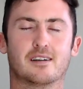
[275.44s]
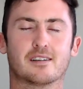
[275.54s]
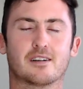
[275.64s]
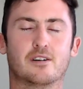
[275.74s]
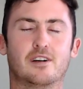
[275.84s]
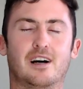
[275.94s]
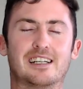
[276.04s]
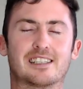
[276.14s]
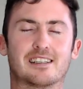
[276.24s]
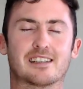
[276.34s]
So
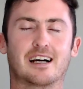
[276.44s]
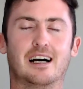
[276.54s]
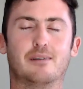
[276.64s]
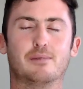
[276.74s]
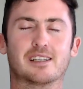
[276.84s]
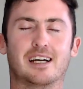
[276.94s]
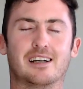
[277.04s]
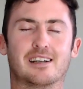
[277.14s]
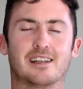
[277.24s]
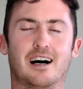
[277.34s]
nice and calming
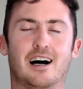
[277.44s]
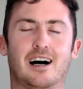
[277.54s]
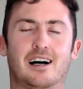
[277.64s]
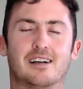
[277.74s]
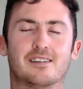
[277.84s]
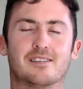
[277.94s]
down in the heart.